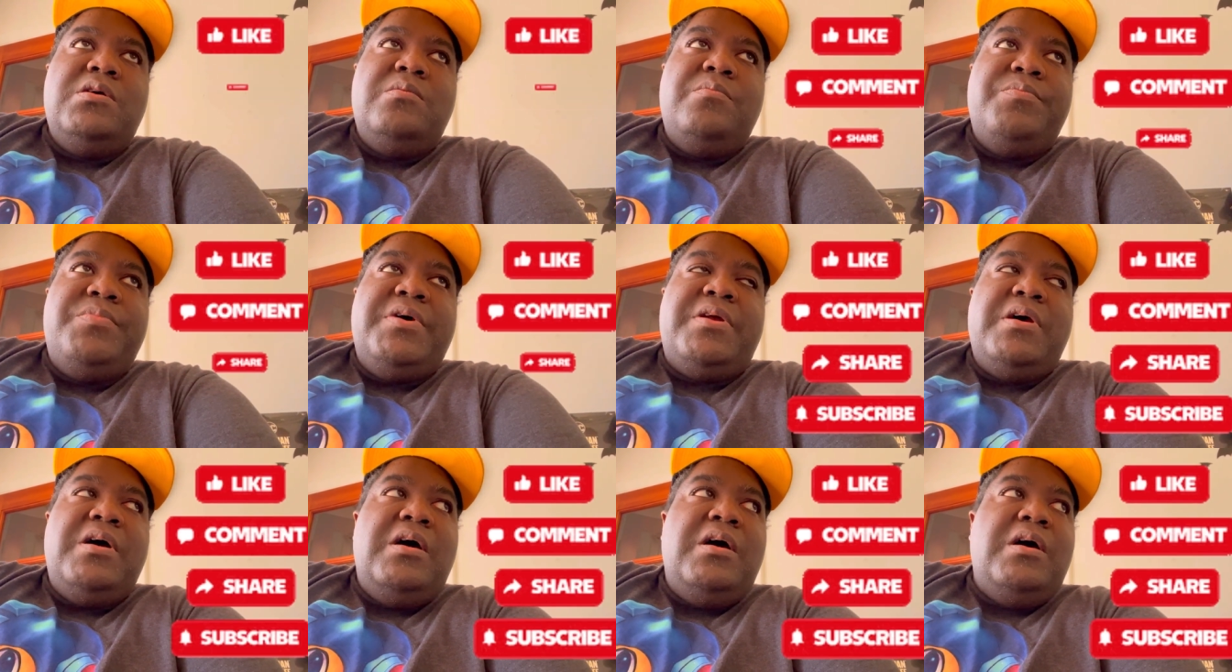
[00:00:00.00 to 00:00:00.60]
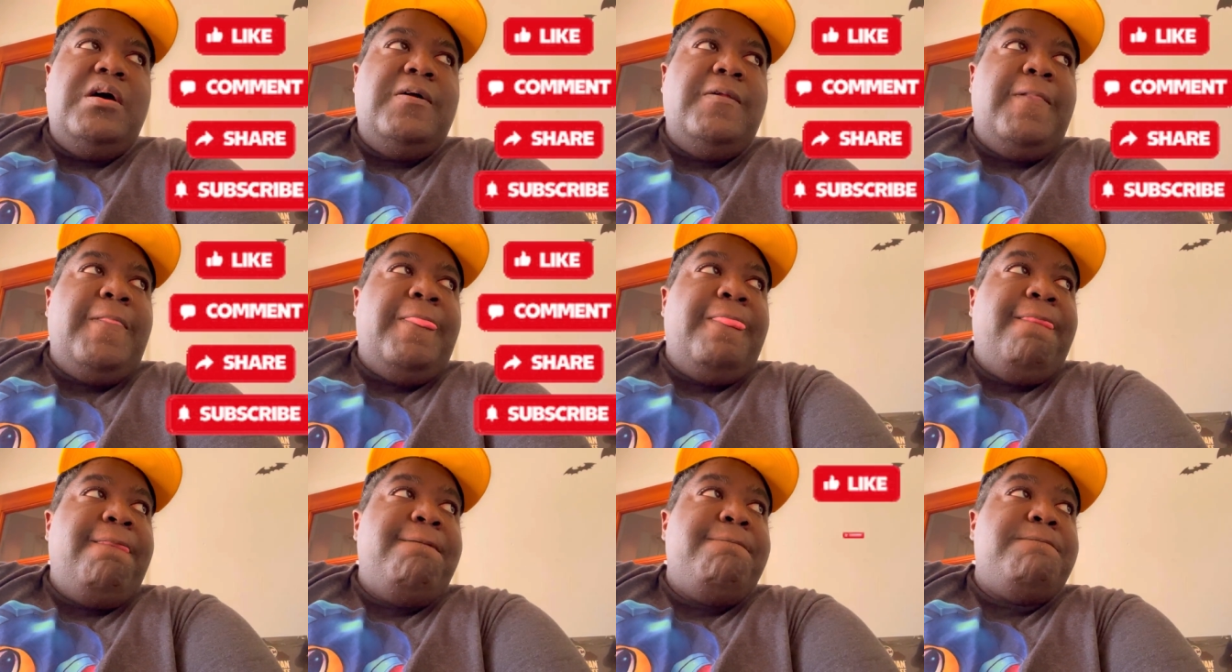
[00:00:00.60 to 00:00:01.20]
But,
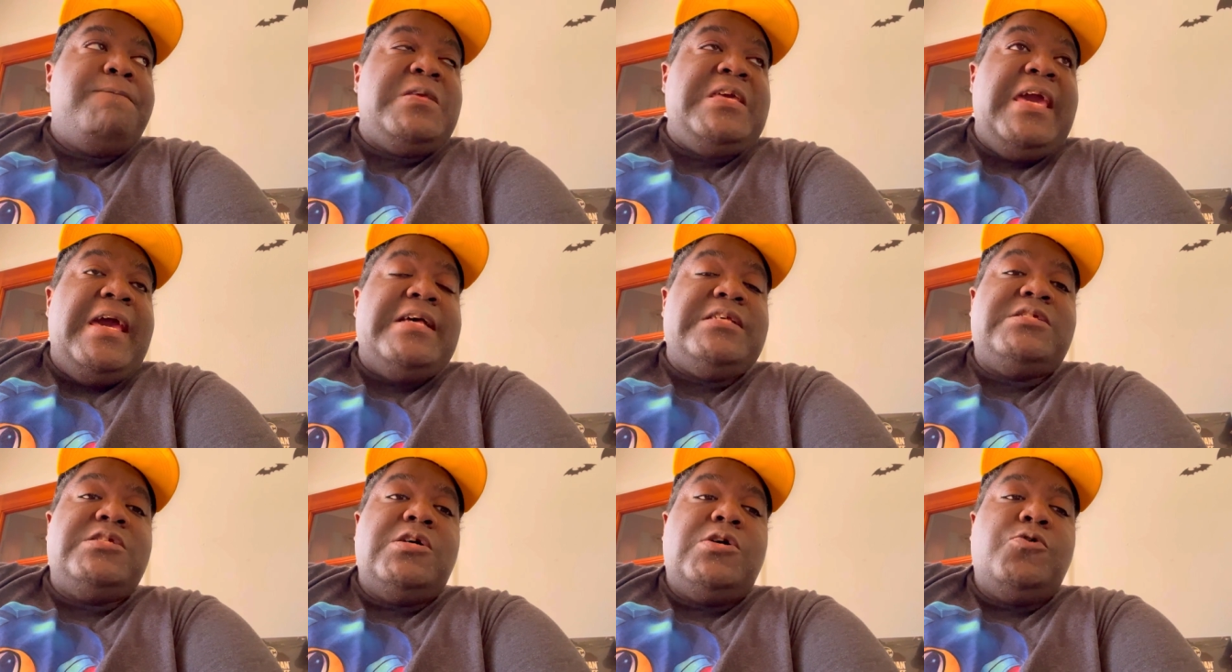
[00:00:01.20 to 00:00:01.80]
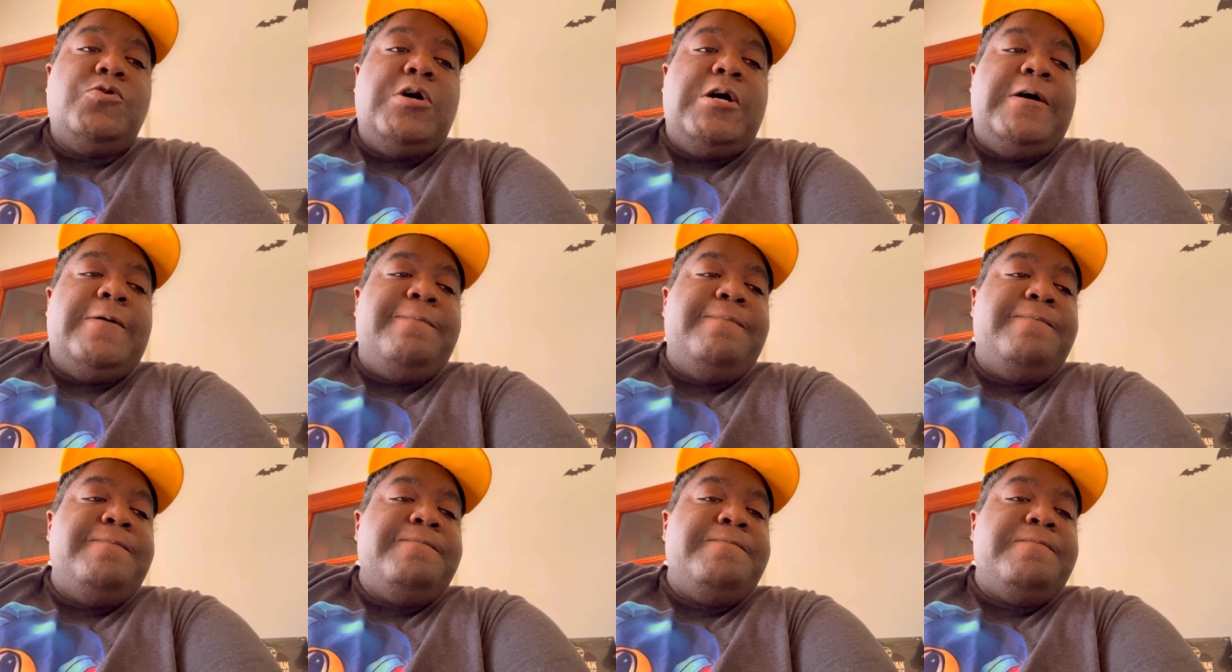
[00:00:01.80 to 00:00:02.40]
yeah,
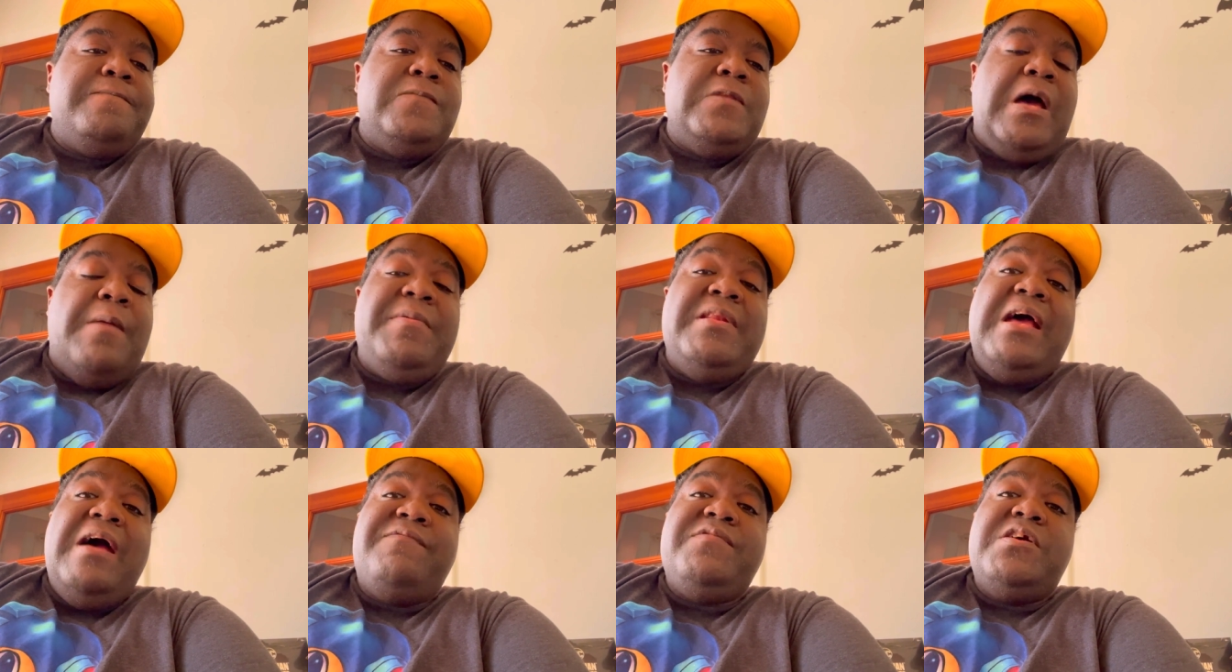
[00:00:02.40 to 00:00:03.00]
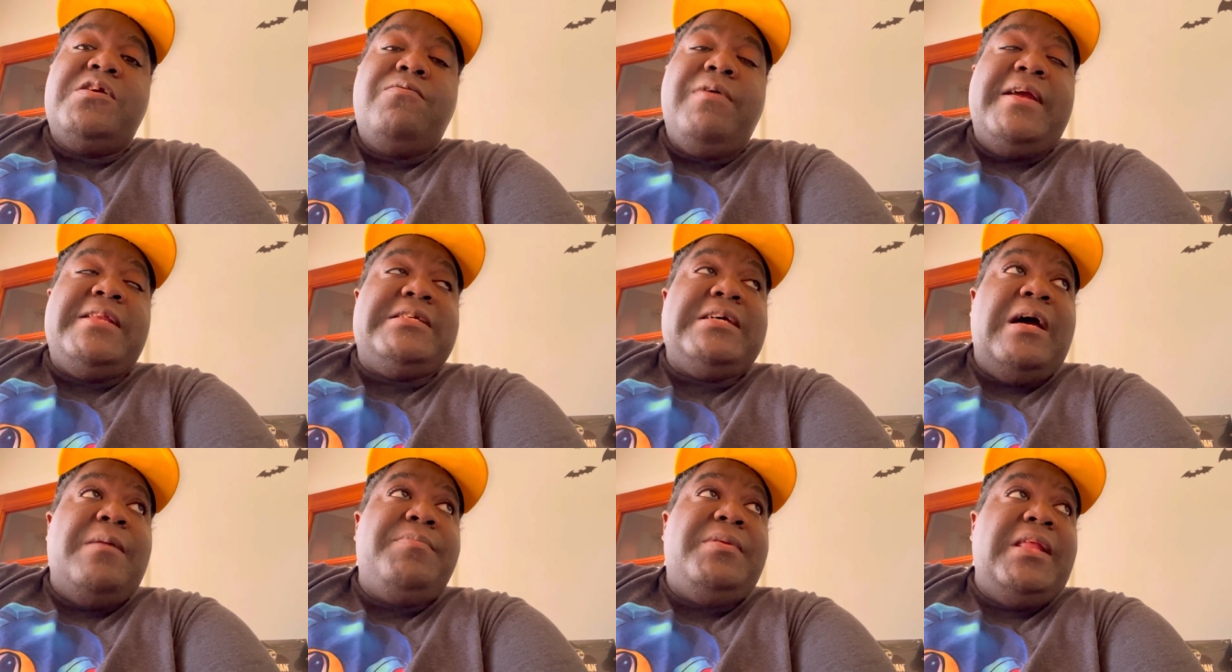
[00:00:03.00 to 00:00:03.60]
so I've been having a great
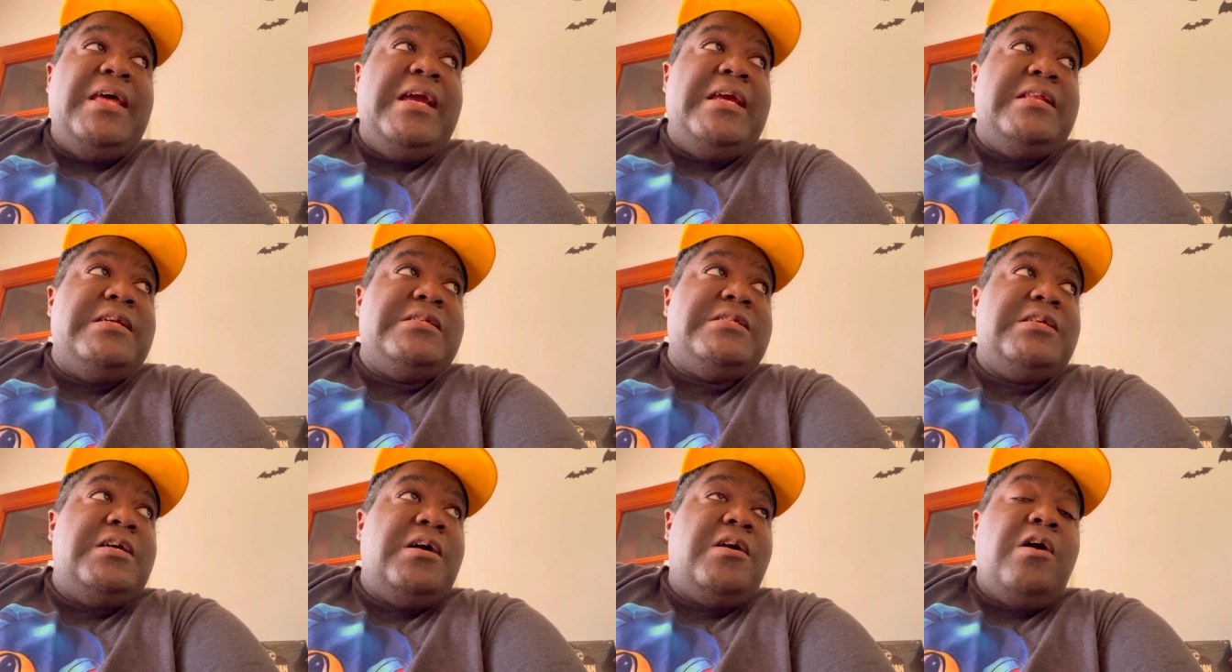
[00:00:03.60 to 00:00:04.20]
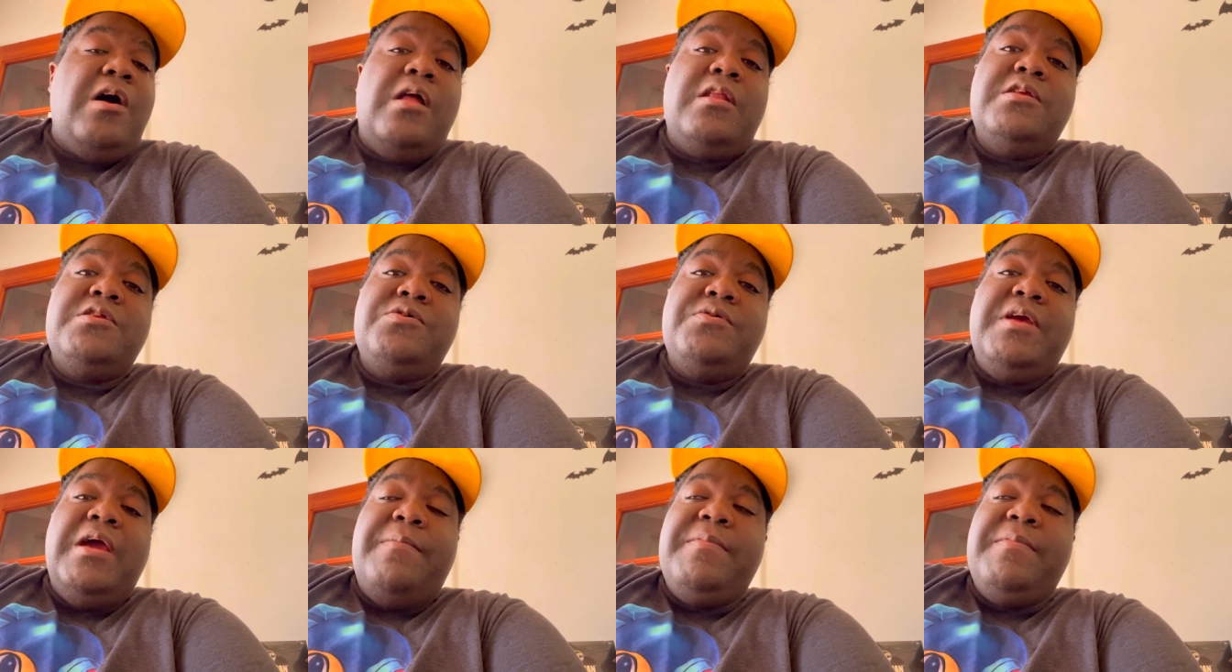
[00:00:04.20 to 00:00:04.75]
time playing this Call of Duty.